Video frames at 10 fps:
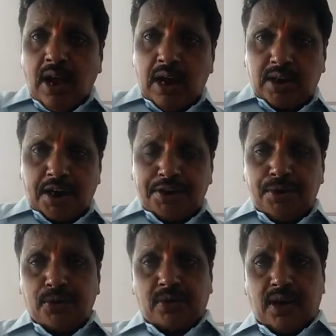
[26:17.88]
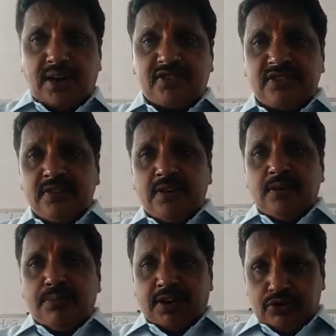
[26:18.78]
I will continue
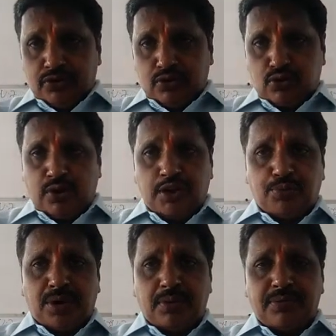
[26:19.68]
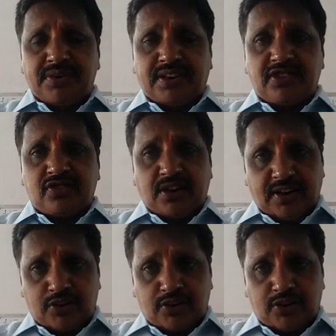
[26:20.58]
class because storage problem is existing.